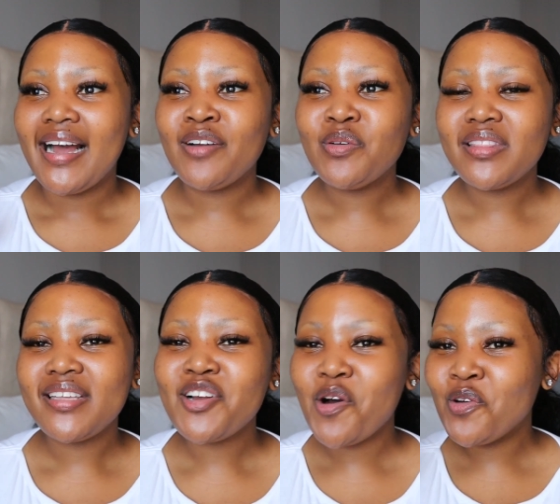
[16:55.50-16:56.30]
I don't
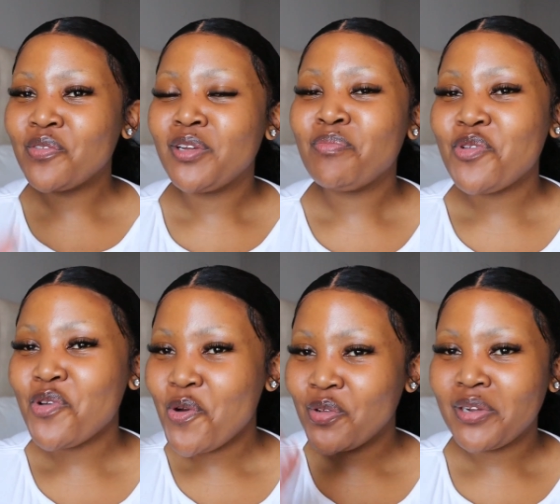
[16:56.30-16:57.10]
think all of
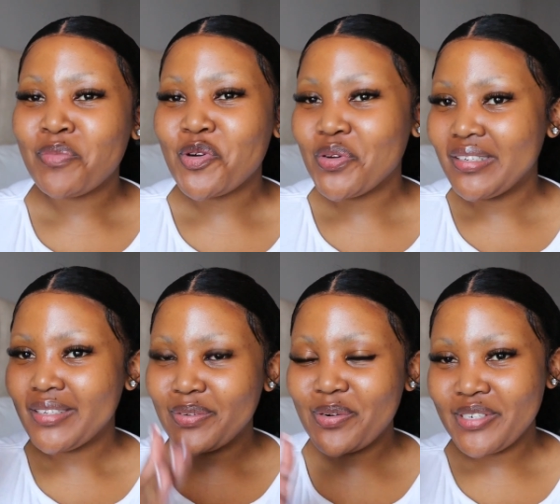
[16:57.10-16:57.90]
them know that I'm a
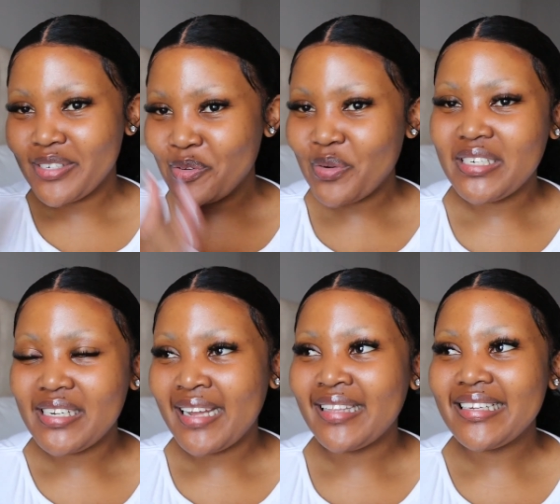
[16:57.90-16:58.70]
content
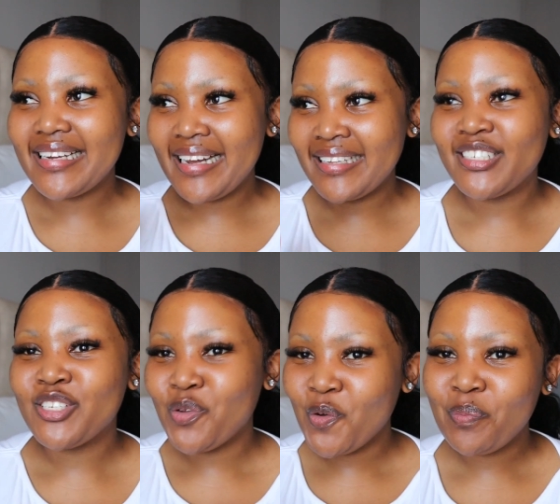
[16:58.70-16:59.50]
creator. I think
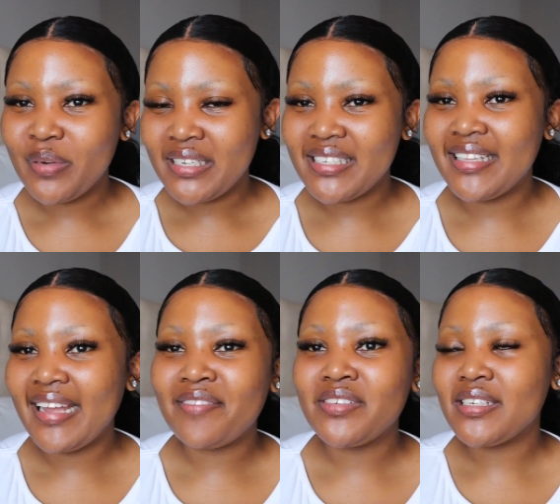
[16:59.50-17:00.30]
others know, but
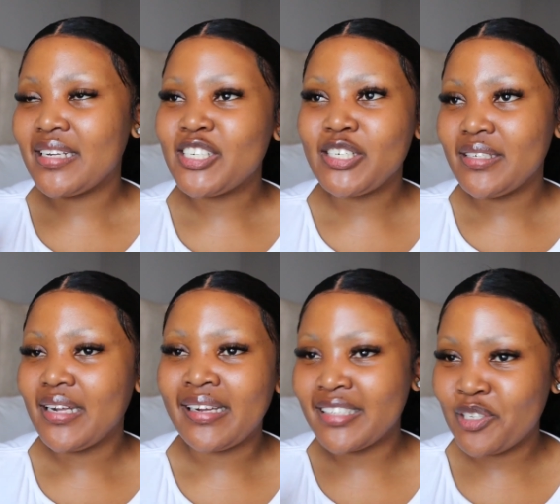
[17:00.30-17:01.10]
they haven't
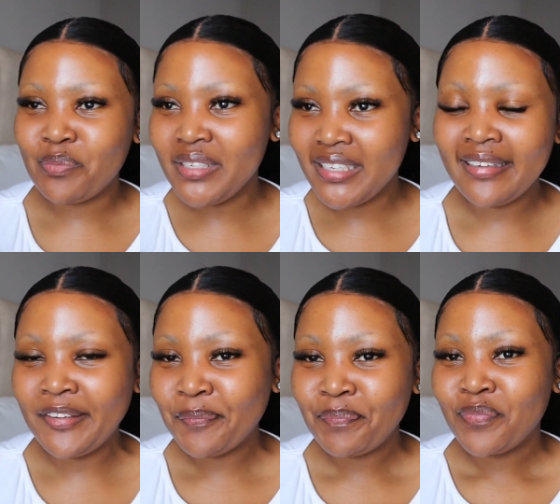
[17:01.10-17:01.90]
actually asked
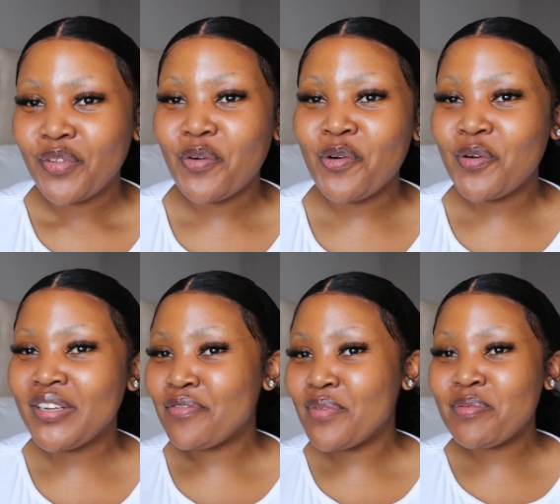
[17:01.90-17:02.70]
me, or
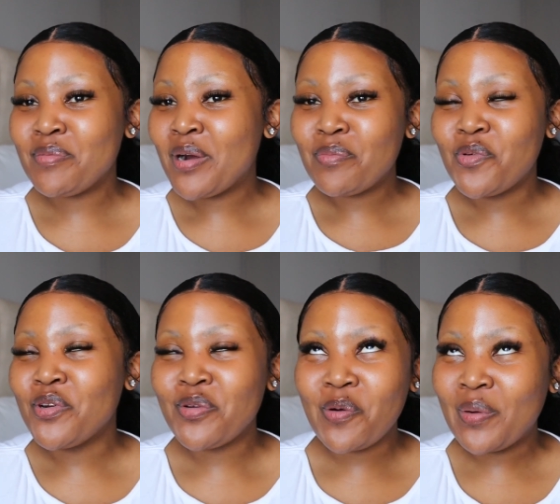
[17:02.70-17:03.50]
if maybe
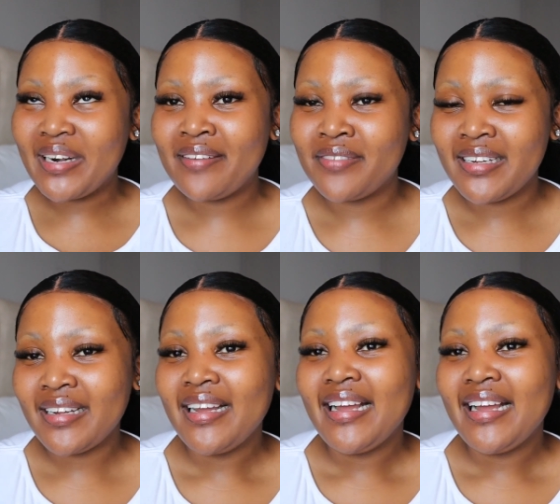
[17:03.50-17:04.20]
Babu knew or whatever.